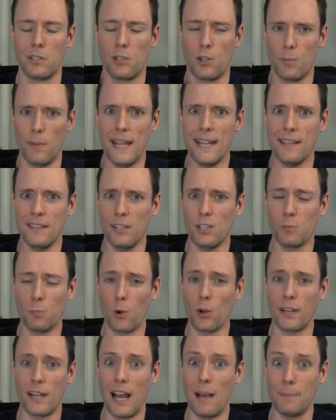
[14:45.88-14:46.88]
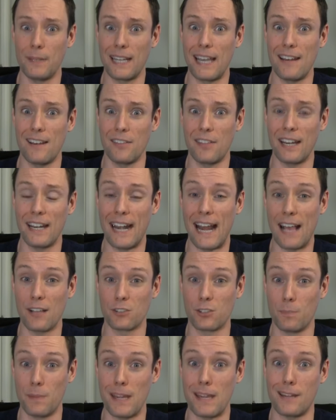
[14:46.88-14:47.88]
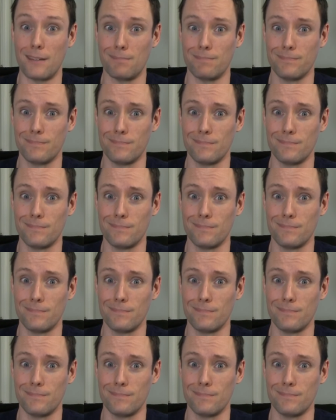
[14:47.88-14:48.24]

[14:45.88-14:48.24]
You're making this more complicated than it has to be.